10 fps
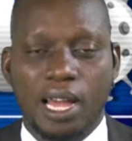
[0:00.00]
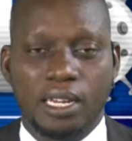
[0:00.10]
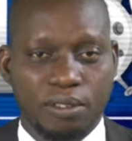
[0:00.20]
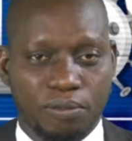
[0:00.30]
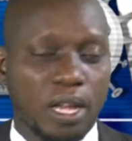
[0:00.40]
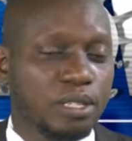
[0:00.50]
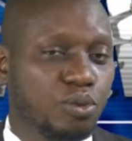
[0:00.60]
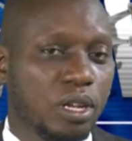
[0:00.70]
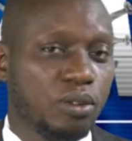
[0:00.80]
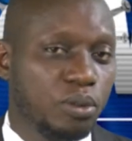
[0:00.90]
And in fact,
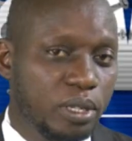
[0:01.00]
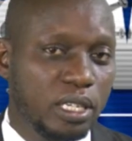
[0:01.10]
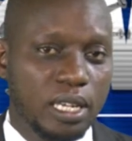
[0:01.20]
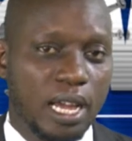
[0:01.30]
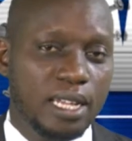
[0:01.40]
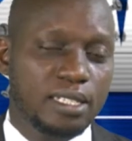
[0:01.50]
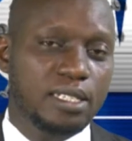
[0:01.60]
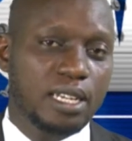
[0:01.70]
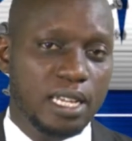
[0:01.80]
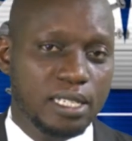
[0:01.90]
we are looking at
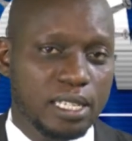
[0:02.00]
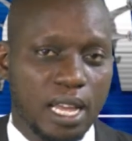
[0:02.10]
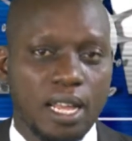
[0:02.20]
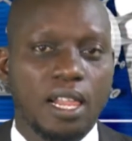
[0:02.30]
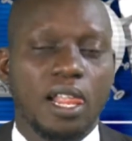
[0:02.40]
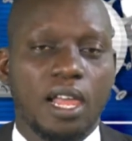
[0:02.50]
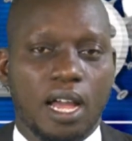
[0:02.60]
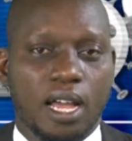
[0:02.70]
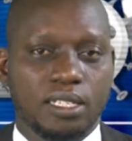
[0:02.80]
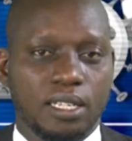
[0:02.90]
cancer
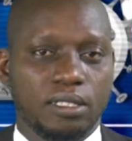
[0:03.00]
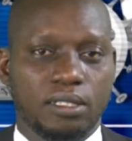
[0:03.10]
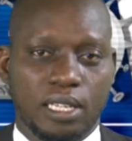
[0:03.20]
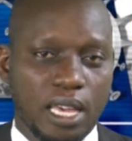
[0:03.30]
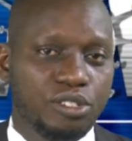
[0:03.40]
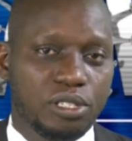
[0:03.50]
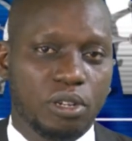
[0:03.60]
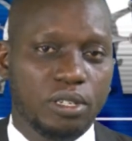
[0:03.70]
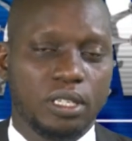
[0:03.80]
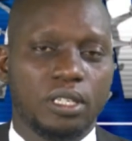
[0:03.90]
as a case
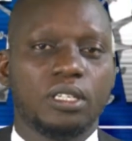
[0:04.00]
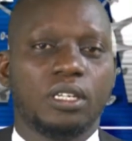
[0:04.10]
study,